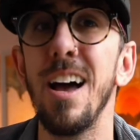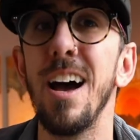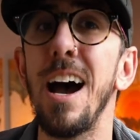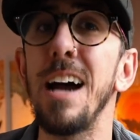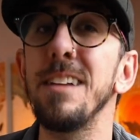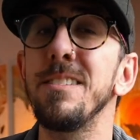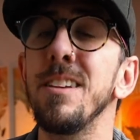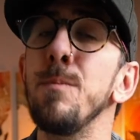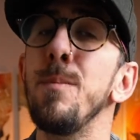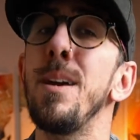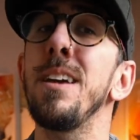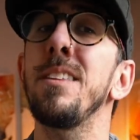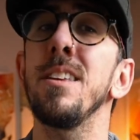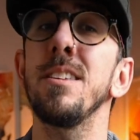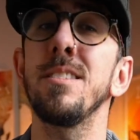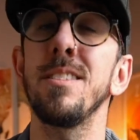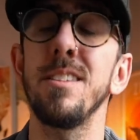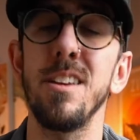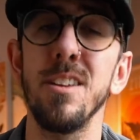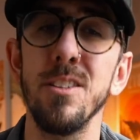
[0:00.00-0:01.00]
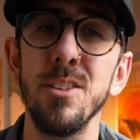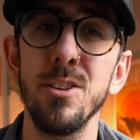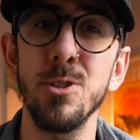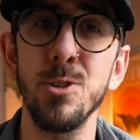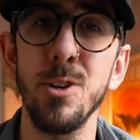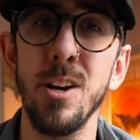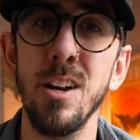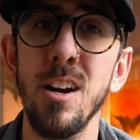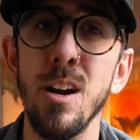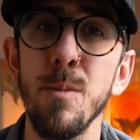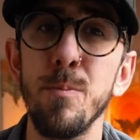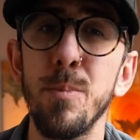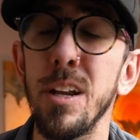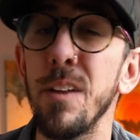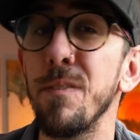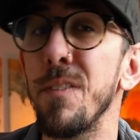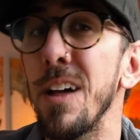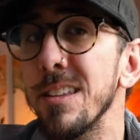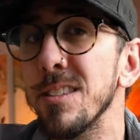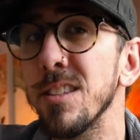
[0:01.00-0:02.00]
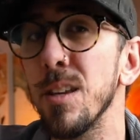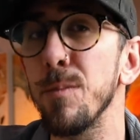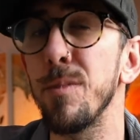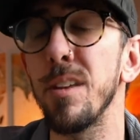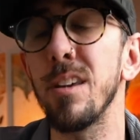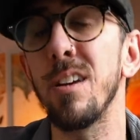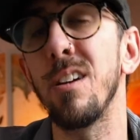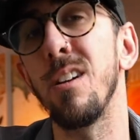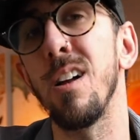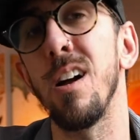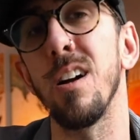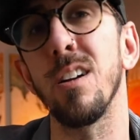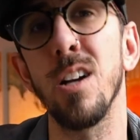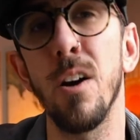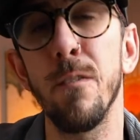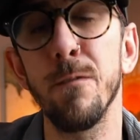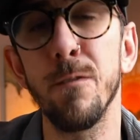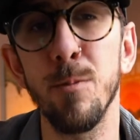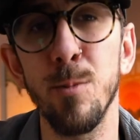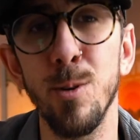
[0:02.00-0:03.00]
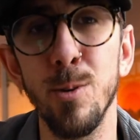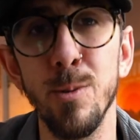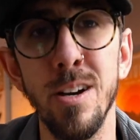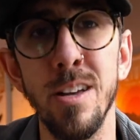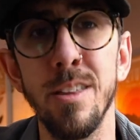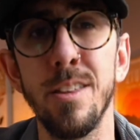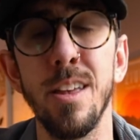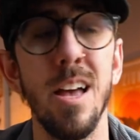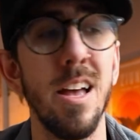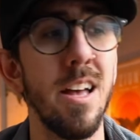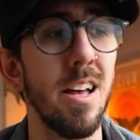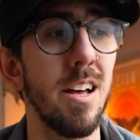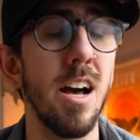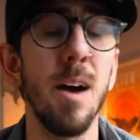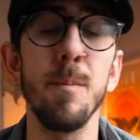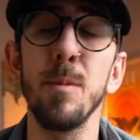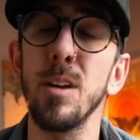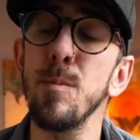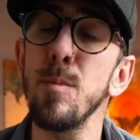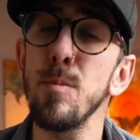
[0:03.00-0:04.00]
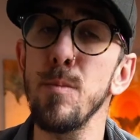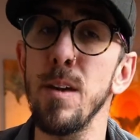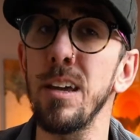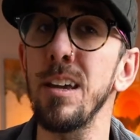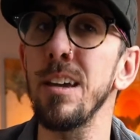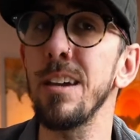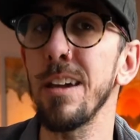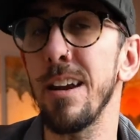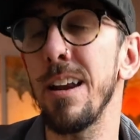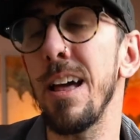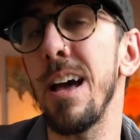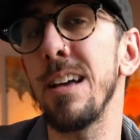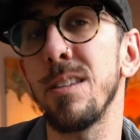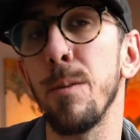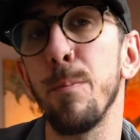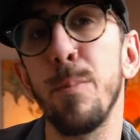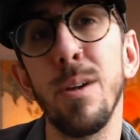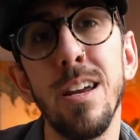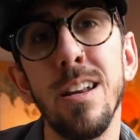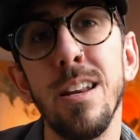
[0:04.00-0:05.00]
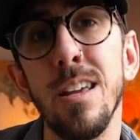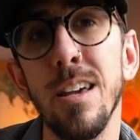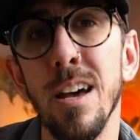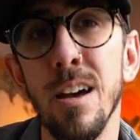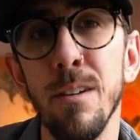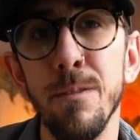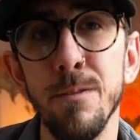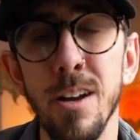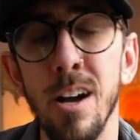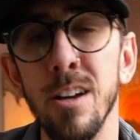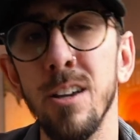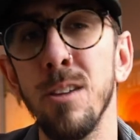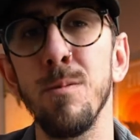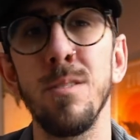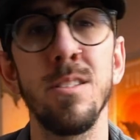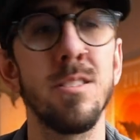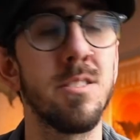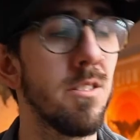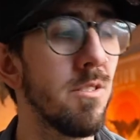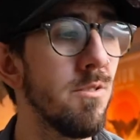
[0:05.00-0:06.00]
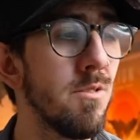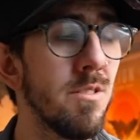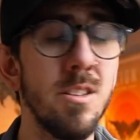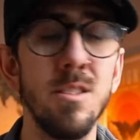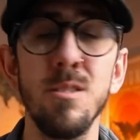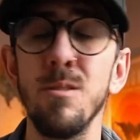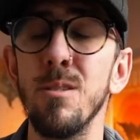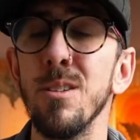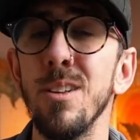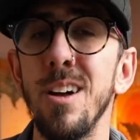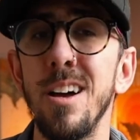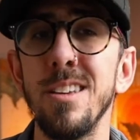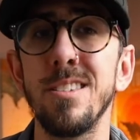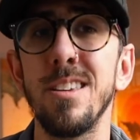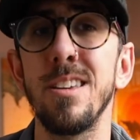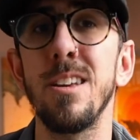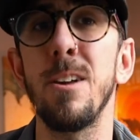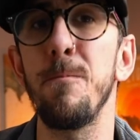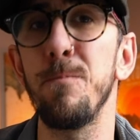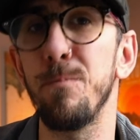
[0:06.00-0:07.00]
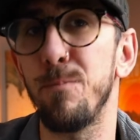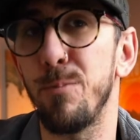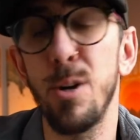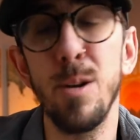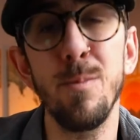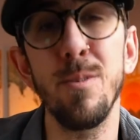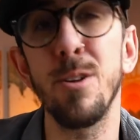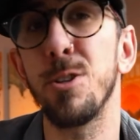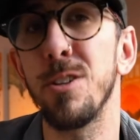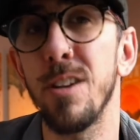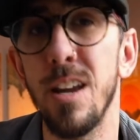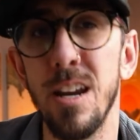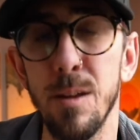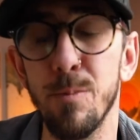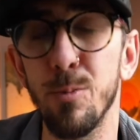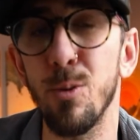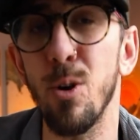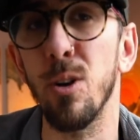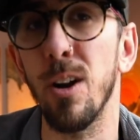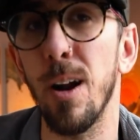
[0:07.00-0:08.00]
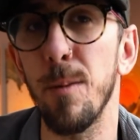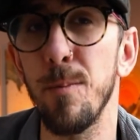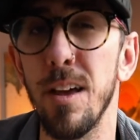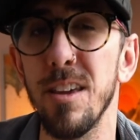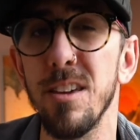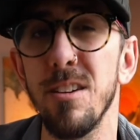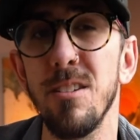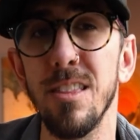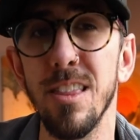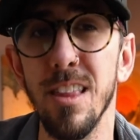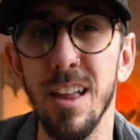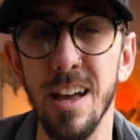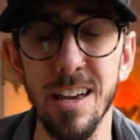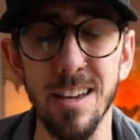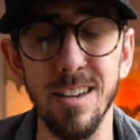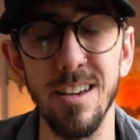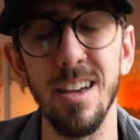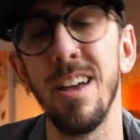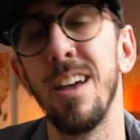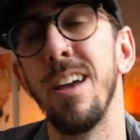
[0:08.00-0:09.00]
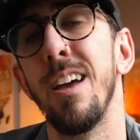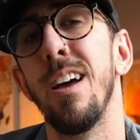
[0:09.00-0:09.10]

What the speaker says: I did make this in Illustrator, but if that's something you're not comfortable with, I'm gonna be making it as a PDF document, so you could utilize it pretty much in any program that you'd like.